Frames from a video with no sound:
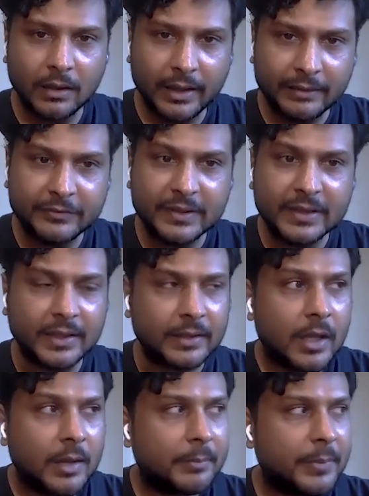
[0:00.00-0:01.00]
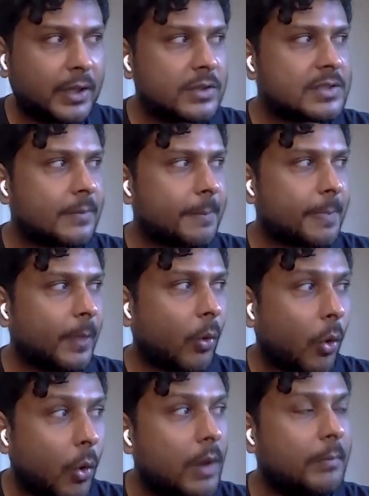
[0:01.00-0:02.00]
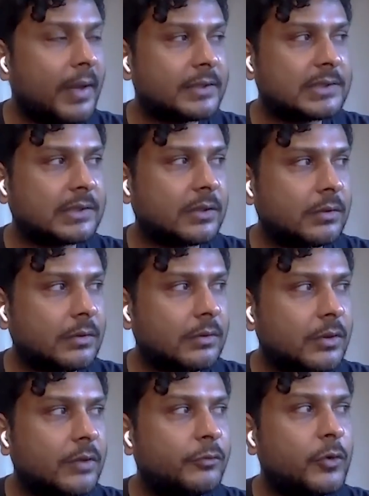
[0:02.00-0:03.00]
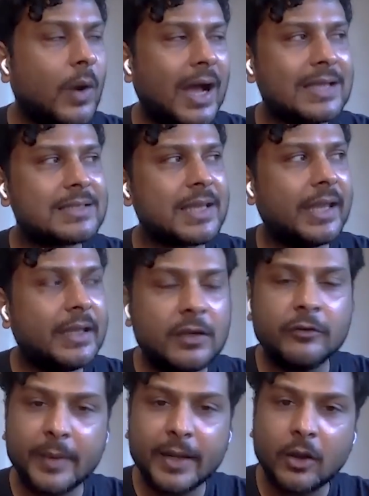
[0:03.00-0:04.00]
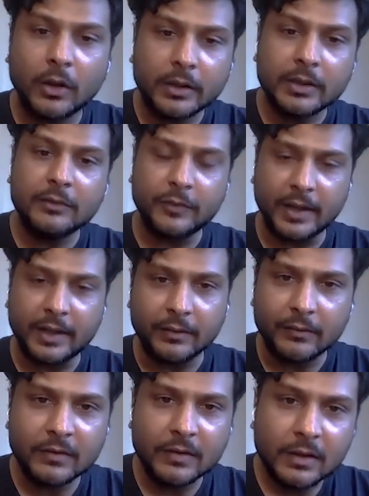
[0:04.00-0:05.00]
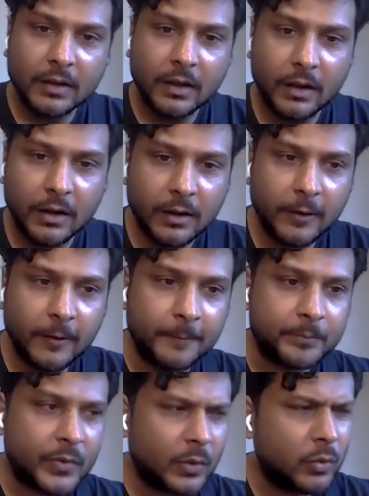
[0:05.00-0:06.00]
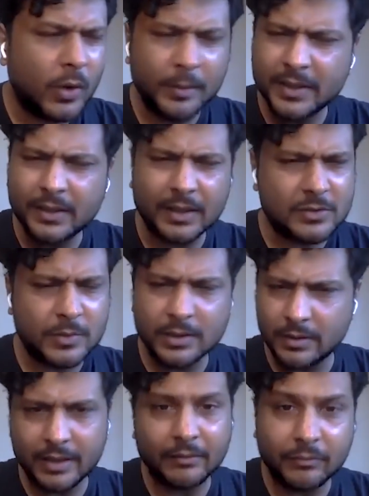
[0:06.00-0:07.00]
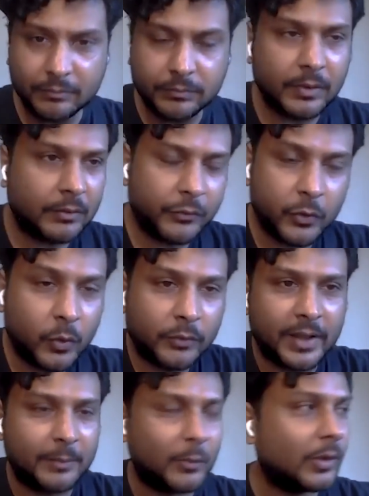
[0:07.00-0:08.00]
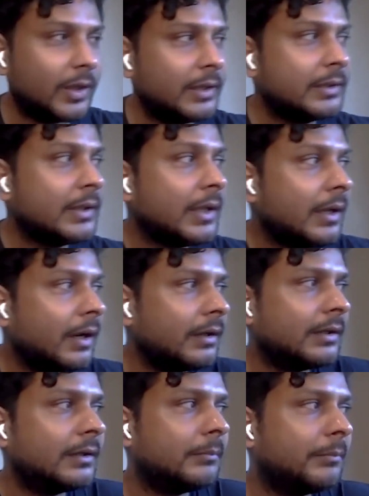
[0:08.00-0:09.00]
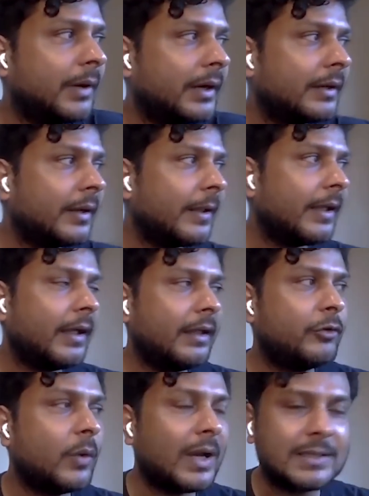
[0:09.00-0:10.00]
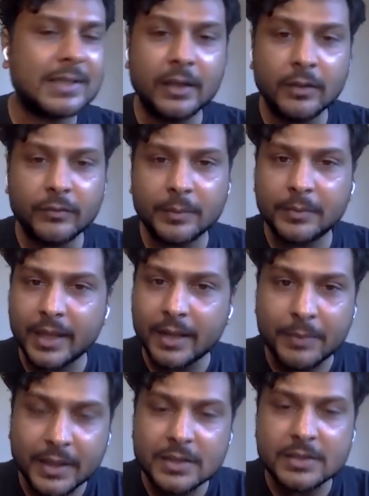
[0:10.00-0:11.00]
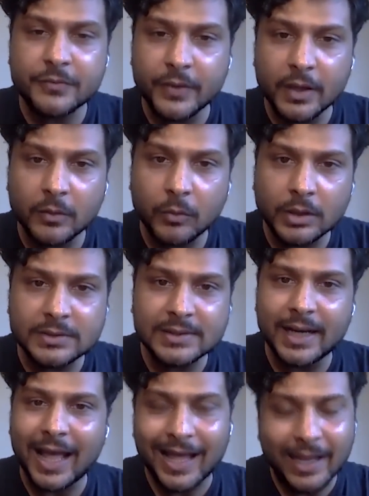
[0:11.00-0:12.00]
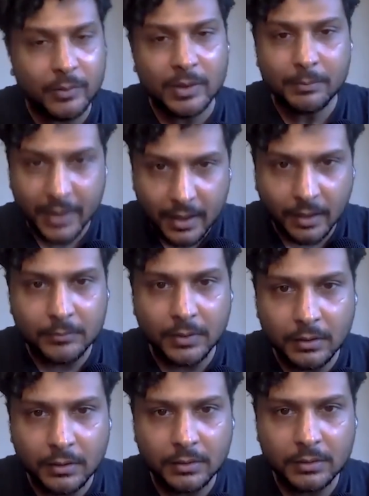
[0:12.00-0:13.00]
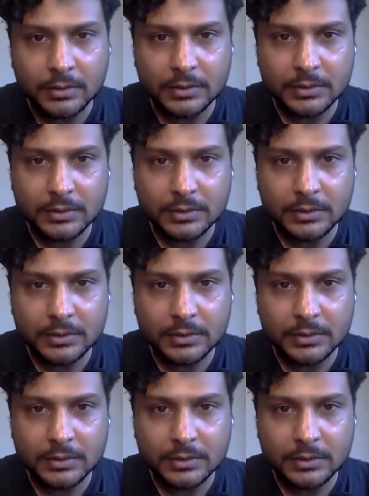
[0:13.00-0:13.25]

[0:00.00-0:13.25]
uh, everything, because all my if you ask any of my colony friends, um, who I'm in touch with, like a few of them only, uh, but if you ask any of them, their biggest fear was that I will become a